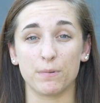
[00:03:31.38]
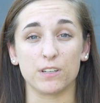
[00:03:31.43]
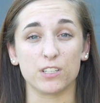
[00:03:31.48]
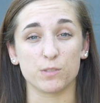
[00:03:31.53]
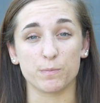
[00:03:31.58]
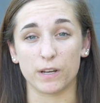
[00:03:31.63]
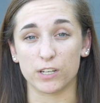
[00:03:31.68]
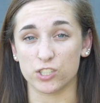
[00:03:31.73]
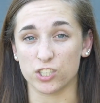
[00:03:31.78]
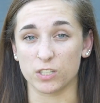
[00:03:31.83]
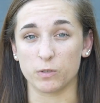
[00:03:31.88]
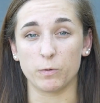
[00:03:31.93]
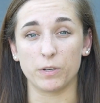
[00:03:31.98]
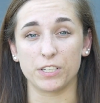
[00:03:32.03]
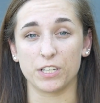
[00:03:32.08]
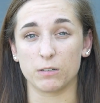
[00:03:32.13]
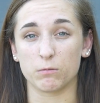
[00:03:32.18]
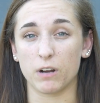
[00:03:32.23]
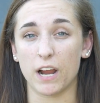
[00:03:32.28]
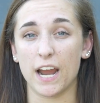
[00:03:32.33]
especially when
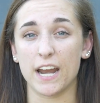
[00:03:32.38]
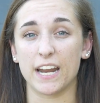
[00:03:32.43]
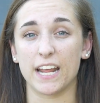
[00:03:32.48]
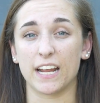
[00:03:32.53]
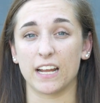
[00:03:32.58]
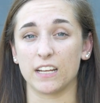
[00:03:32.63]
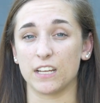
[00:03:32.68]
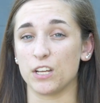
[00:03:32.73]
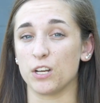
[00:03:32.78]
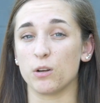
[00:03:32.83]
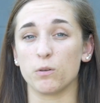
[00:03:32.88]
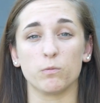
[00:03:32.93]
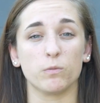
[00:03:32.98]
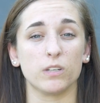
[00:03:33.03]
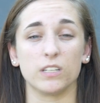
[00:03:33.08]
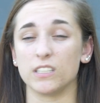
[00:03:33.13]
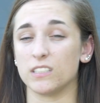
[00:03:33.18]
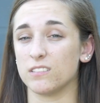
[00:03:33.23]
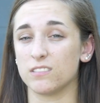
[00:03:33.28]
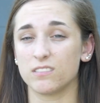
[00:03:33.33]
you're riding. You don't
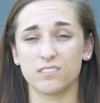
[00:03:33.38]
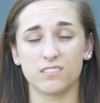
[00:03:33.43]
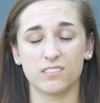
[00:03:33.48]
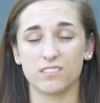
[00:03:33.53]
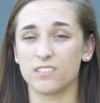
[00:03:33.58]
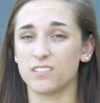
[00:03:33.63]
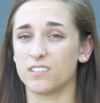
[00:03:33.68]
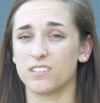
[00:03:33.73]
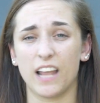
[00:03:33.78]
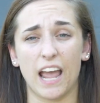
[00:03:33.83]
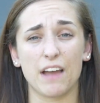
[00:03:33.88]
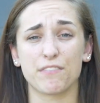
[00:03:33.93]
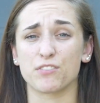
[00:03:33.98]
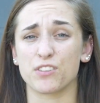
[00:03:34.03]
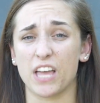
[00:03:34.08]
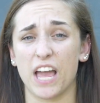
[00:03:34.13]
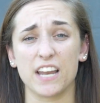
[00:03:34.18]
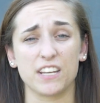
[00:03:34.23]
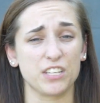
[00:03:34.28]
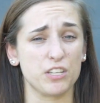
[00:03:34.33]
want, after
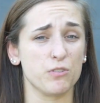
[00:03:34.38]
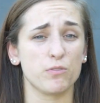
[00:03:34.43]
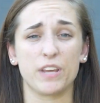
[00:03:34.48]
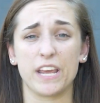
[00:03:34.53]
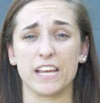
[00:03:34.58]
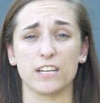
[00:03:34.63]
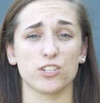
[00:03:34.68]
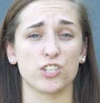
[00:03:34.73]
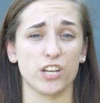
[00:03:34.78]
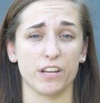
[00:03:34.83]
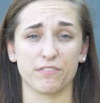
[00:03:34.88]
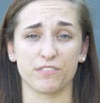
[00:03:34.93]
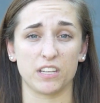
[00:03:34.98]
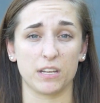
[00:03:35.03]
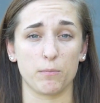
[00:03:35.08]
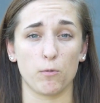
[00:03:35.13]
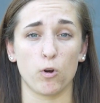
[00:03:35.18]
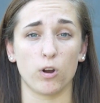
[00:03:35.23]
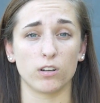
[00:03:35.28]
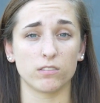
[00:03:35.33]
that, you can't shift
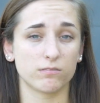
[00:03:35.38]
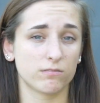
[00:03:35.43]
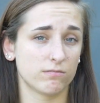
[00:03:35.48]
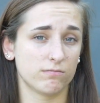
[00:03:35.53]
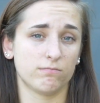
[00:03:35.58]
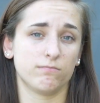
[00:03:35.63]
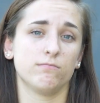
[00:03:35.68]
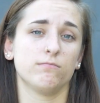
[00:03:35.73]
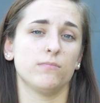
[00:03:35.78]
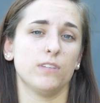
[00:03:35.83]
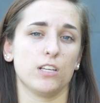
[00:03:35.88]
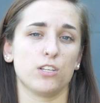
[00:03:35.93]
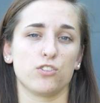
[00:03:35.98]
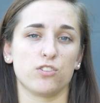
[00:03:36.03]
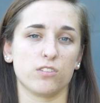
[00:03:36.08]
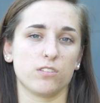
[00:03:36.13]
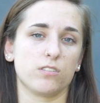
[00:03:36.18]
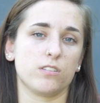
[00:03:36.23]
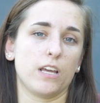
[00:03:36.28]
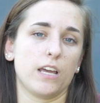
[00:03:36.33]
anymore. It's
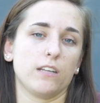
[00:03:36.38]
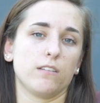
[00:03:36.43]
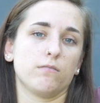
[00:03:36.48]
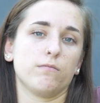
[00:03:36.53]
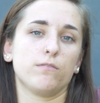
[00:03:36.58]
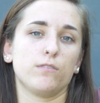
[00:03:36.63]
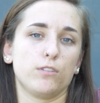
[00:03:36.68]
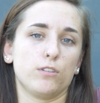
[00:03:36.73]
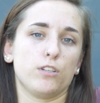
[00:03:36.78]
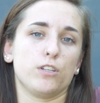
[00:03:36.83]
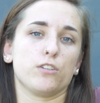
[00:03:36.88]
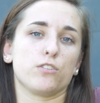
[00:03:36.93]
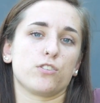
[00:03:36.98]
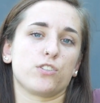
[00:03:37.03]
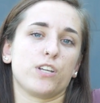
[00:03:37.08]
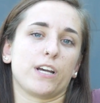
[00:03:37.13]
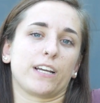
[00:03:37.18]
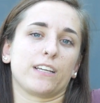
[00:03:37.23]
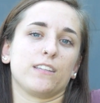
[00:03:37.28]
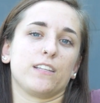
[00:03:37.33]
just done. You're
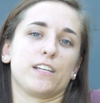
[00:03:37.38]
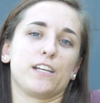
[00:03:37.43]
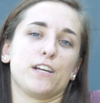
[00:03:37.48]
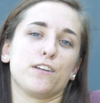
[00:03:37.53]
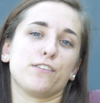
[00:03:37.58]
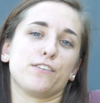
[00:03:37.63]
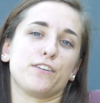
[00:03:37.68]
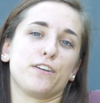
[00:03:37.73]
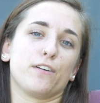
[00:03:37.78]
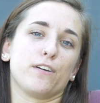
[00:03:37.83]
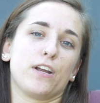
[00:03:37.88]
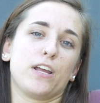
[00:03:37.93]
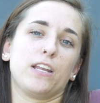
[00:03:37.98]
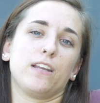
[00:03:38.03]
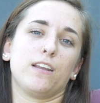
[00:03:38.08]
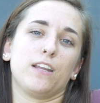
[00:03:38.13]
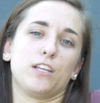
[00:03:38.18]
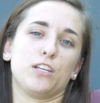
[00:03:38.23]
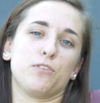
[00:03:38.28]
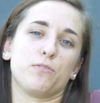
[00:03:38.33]
stuck in the gear that you're
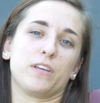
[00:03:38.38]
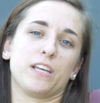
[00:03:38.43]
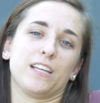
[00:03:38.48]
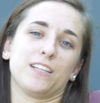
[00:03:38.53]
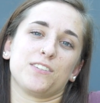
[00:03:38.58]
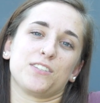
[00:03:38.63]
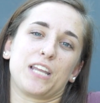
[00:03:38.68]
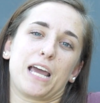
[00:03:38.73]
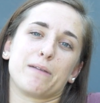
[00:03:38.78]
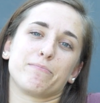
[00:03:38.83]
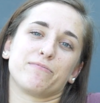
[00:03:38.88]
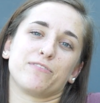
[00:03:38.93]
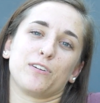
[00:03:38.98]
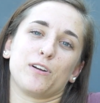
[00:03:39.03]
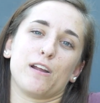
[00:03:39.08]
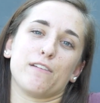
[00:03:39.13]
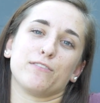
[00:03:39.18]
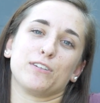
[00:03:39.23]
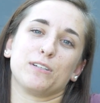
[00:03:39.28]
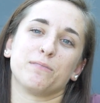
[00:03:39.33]
in, and you can't stop
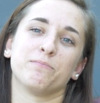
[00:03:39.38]
forever.